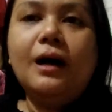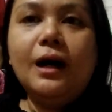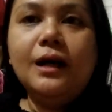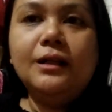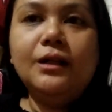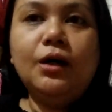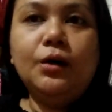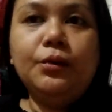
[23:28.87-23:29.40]

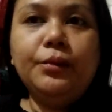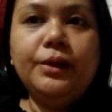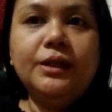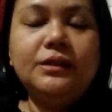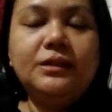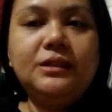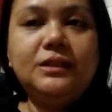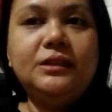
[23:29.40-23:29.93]
along
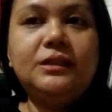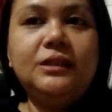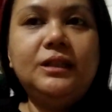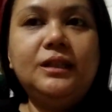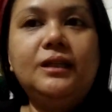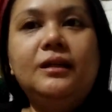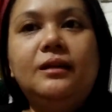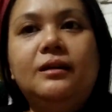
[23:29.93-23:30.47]
with
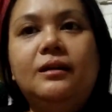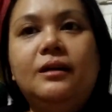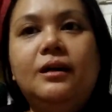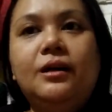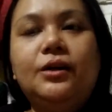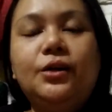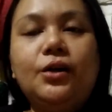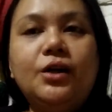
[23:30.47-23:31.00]
the
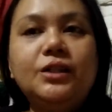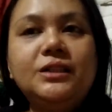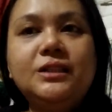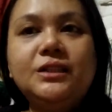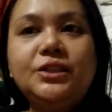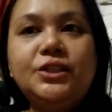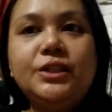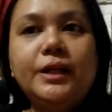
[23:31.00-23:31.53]
cross
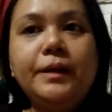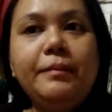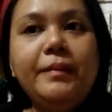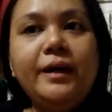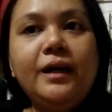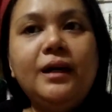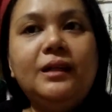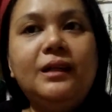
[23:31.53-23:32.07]
stitch that I
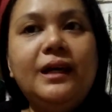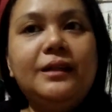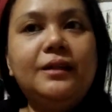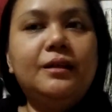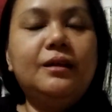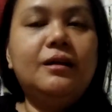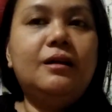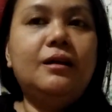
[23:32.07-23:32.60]
made and
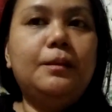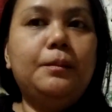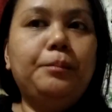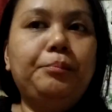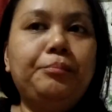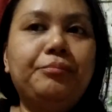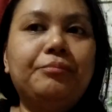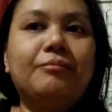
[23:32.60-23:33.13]
the
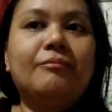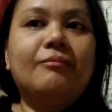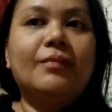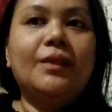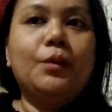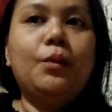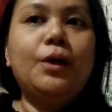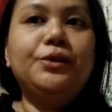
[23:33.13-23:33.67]

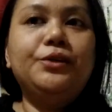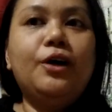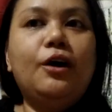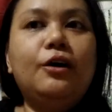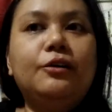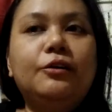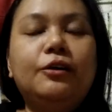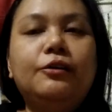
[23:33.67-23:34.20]
one
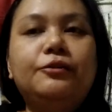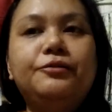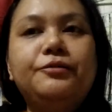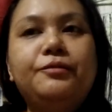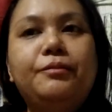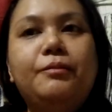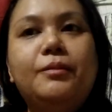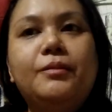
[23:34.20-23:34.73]
of
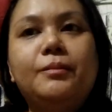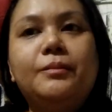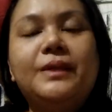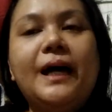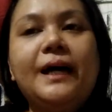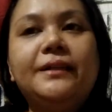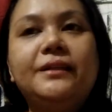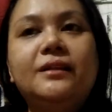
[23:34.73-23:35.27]

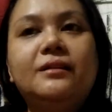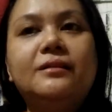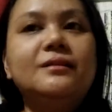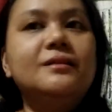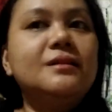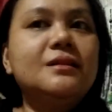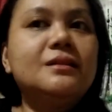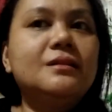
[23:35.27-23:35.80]

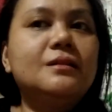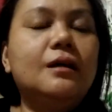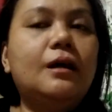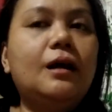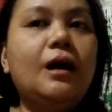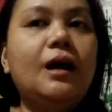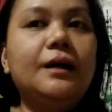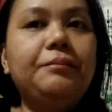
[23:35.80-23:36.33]
Daniel's
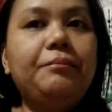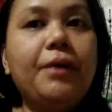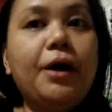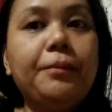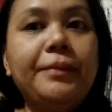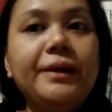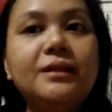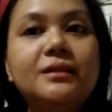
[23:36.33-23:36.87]
hand
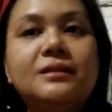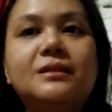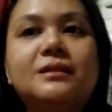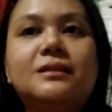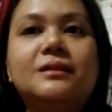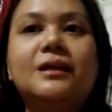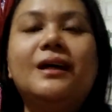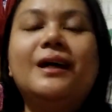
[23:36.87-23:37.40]
puppets.